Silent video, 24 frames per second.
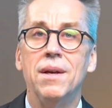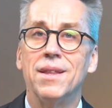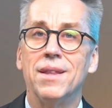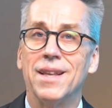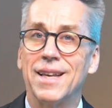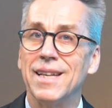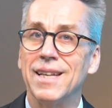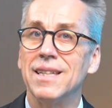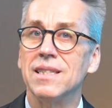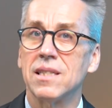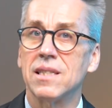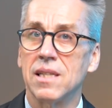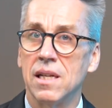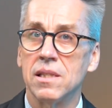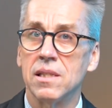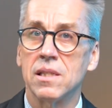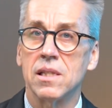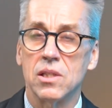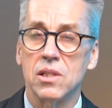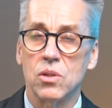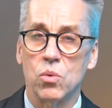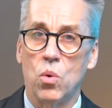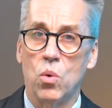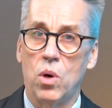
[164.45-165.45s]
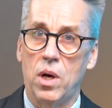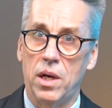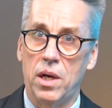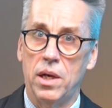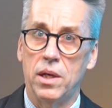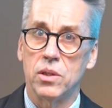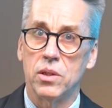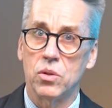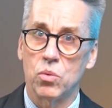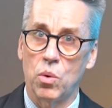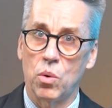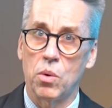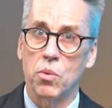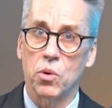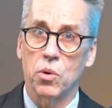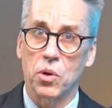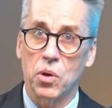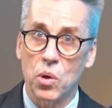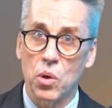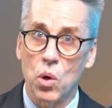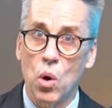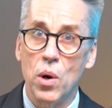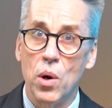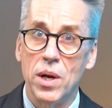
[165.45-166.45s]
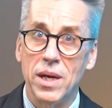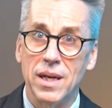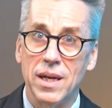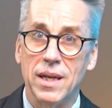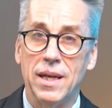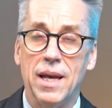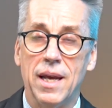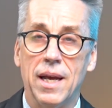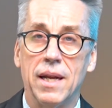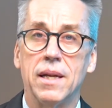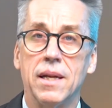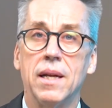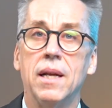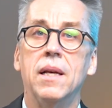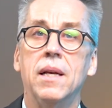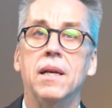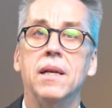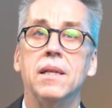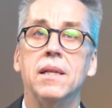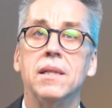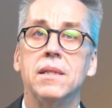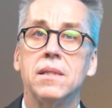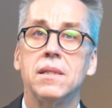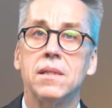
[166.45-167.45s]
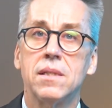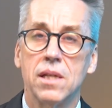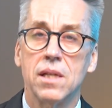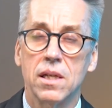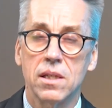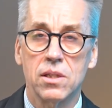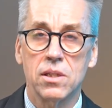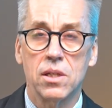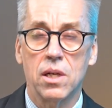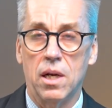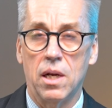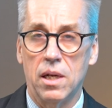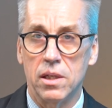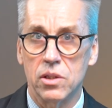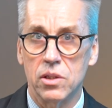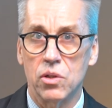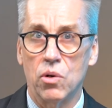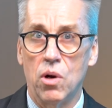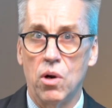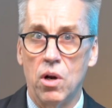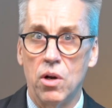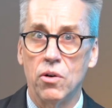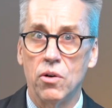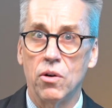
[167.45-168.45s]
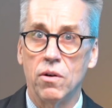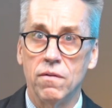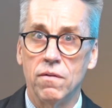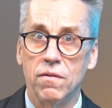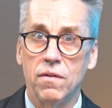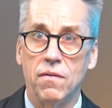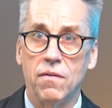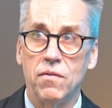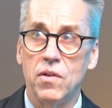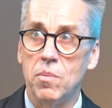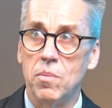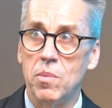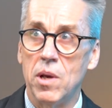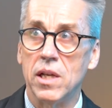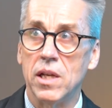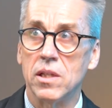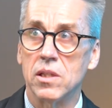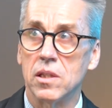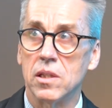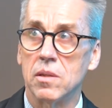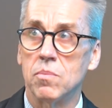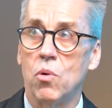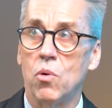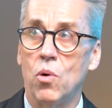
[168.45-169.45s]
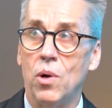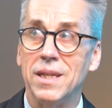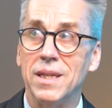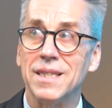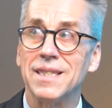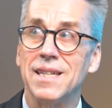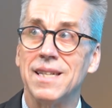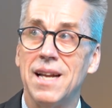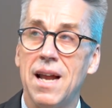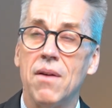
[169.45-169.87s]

the consensus was we were going to get 6 cuts, or 150 basis points.